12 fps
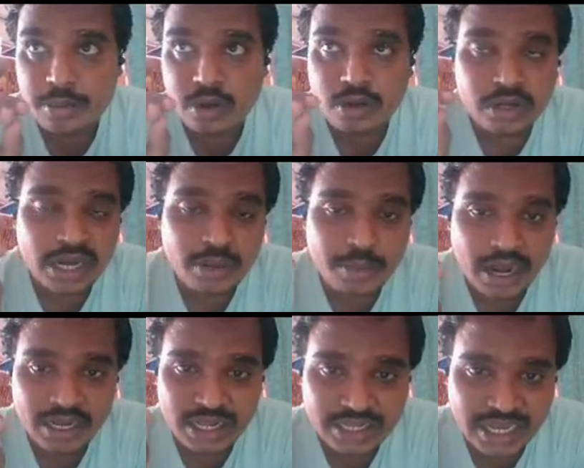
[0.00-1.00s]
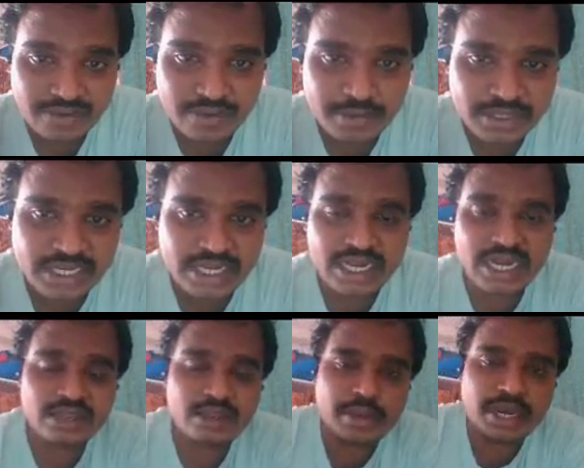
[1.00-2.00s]
polluted particle, that will be
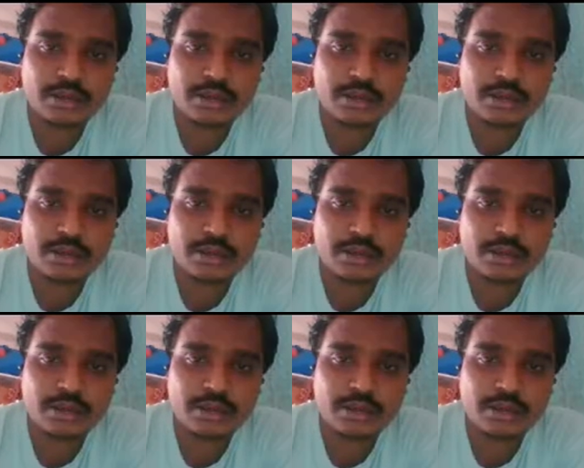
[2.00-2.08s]
settled at the